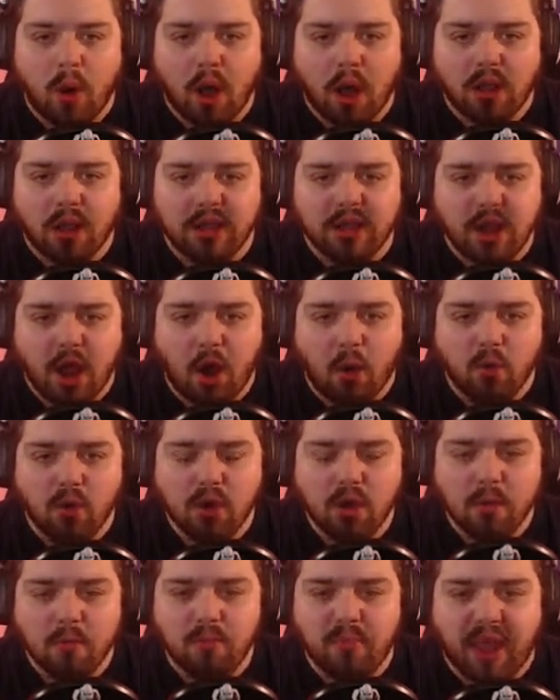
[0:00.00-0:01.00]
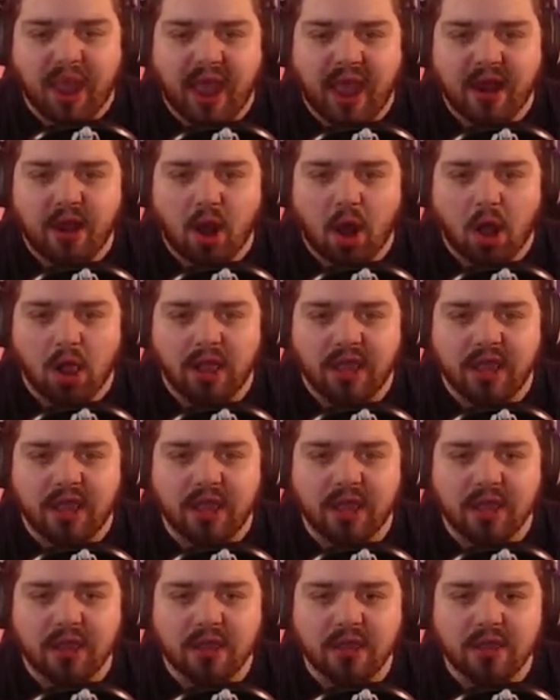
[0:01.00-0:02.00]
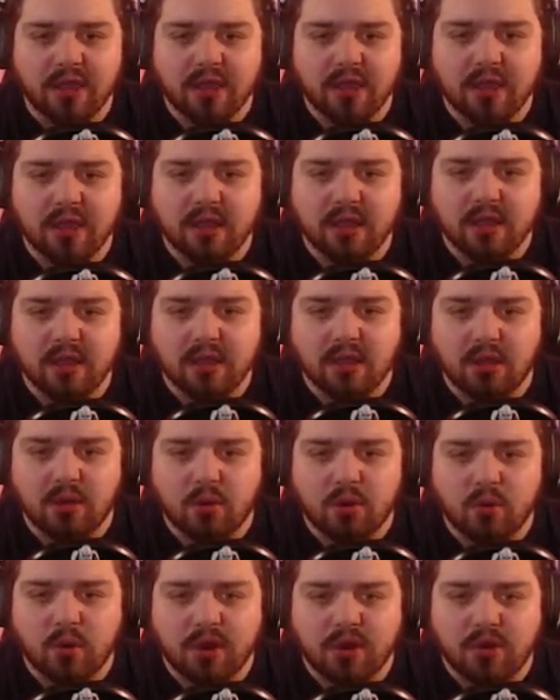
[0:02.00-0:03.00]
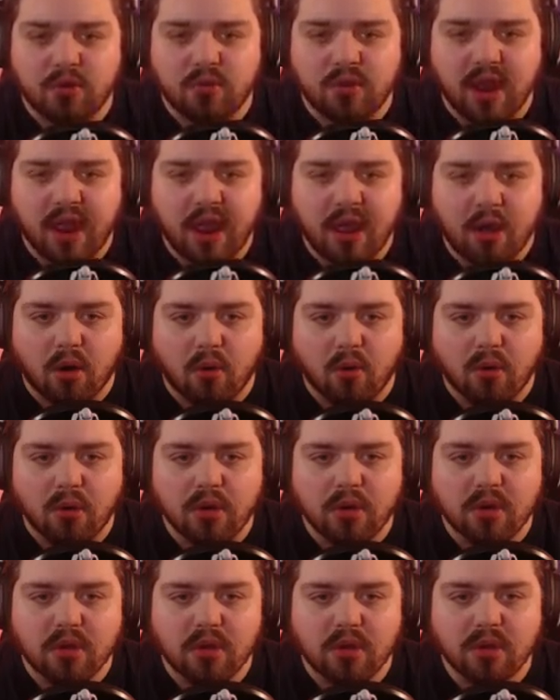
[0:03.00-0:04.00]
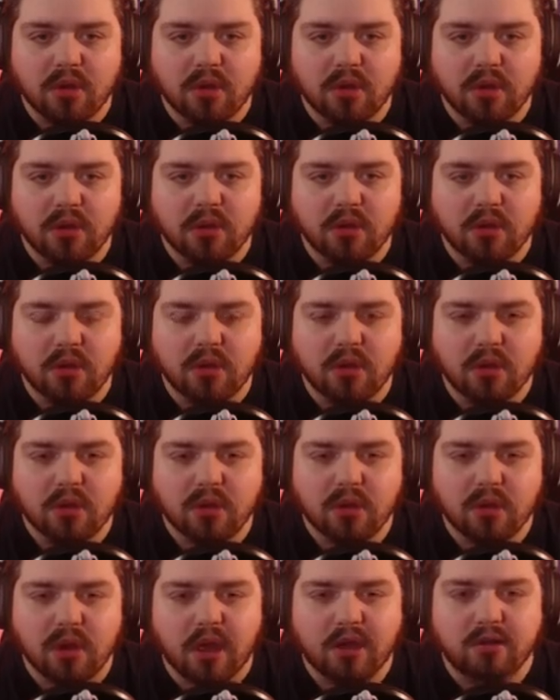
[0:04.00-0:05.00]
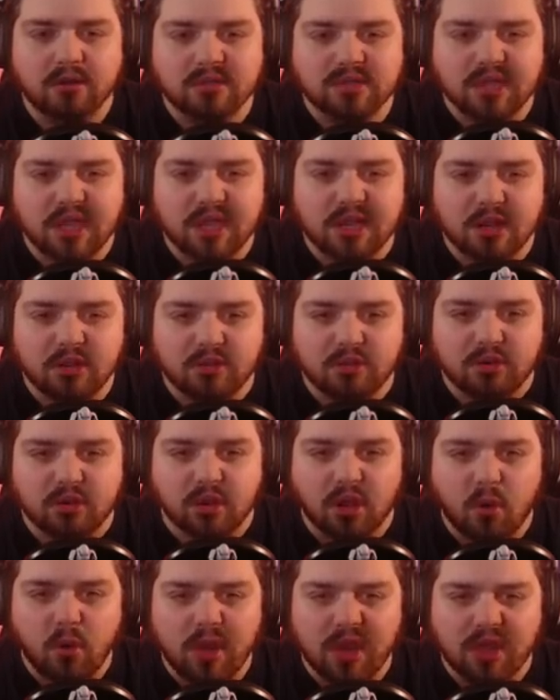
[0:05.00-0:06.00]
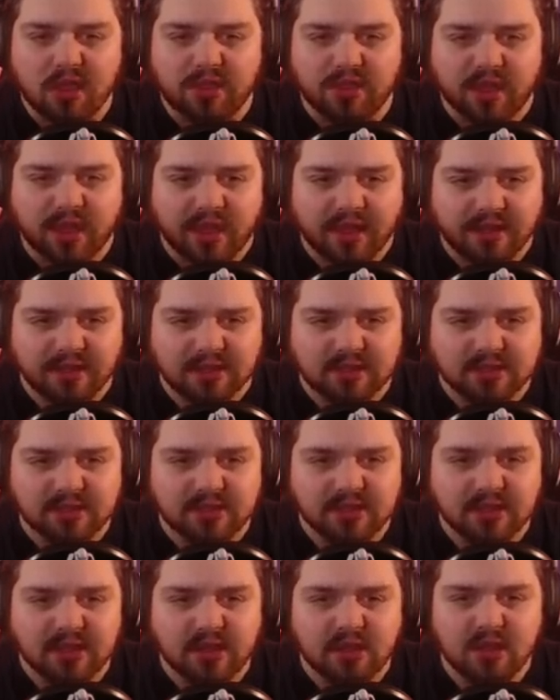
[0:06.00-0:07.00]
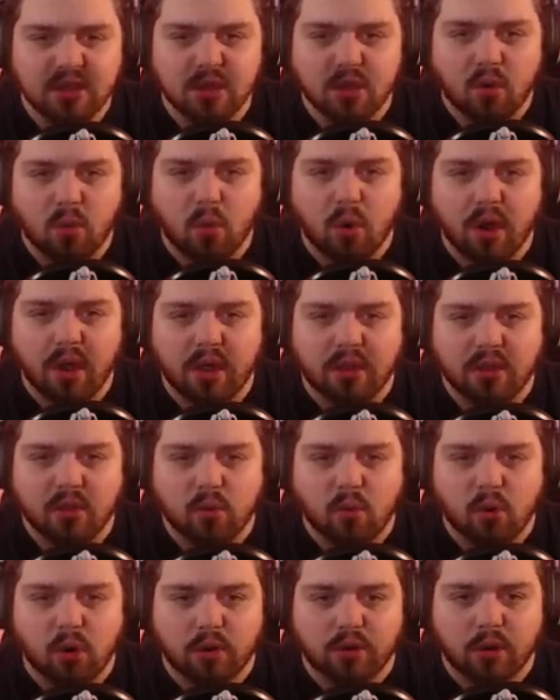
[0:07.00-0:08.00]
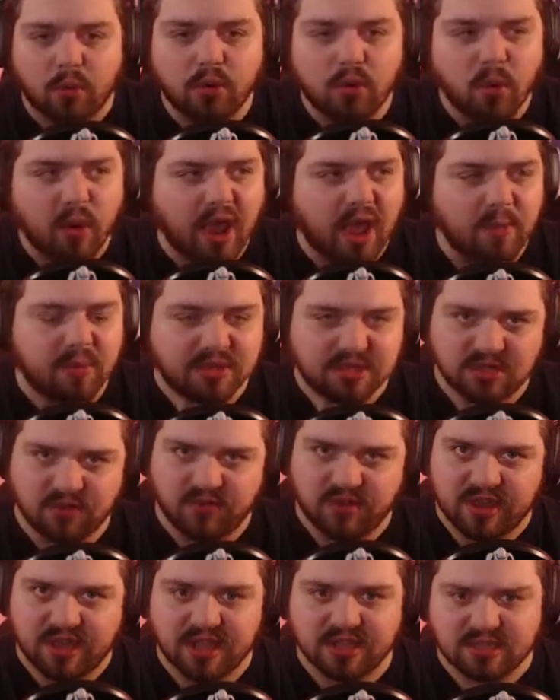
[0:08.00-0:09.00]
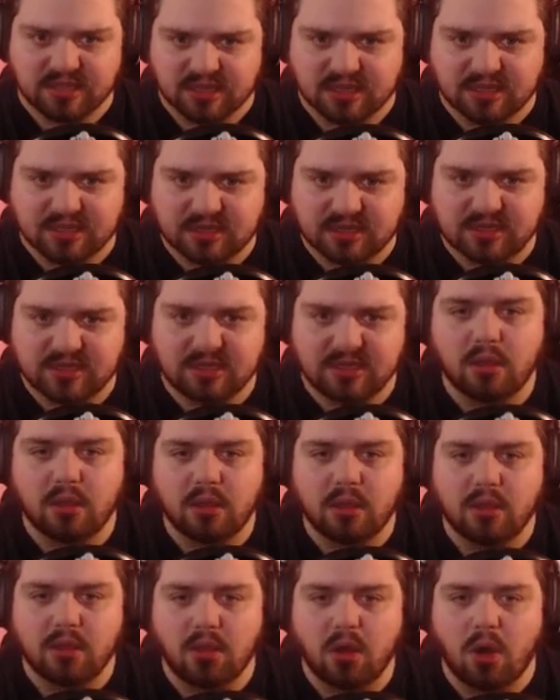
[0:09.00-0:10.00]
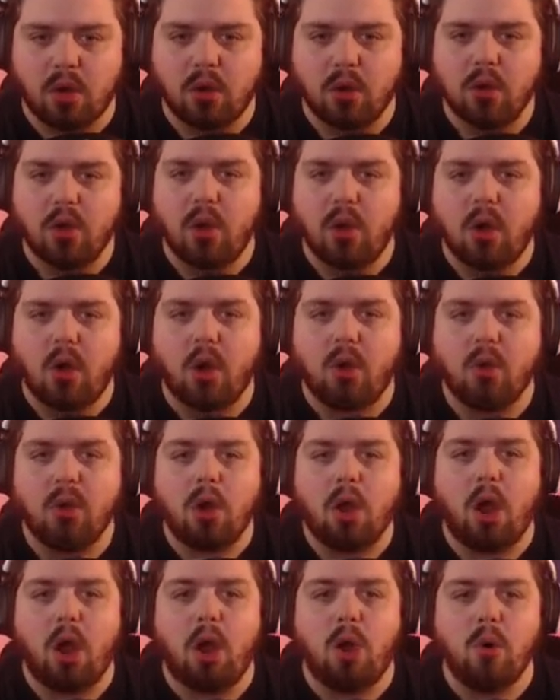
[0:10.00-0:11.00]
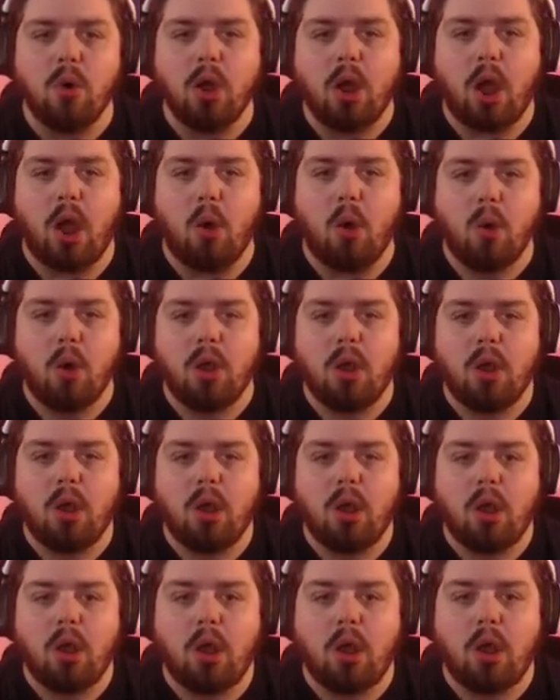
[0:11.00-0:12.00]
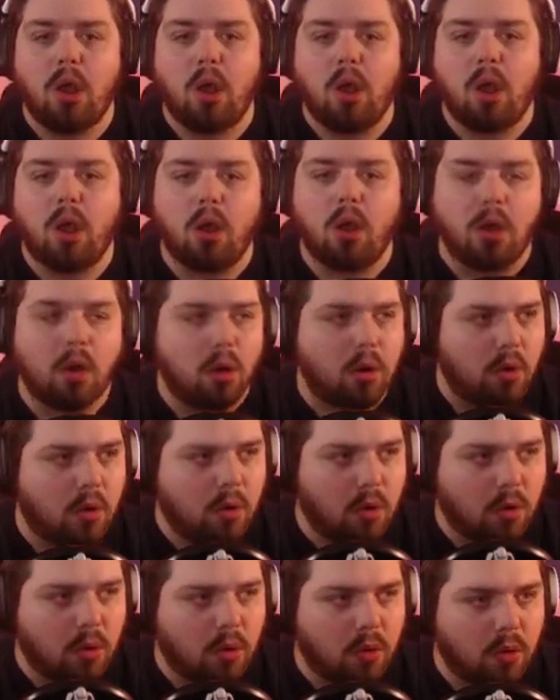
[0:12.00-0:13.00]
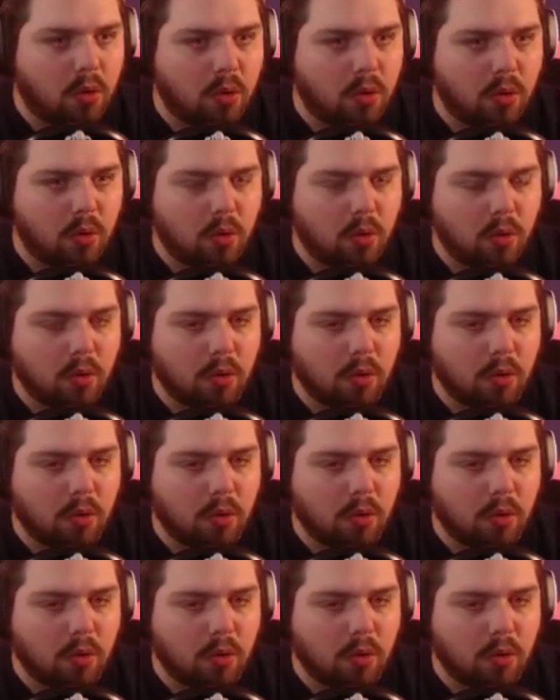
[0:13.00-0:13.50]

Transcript: Ollie, no! Bad Ollie! What do I do now? I don't see any other glowing things. What in the world? I wonder what happens if he gets us. Oh, oh, oh, oh! Oh.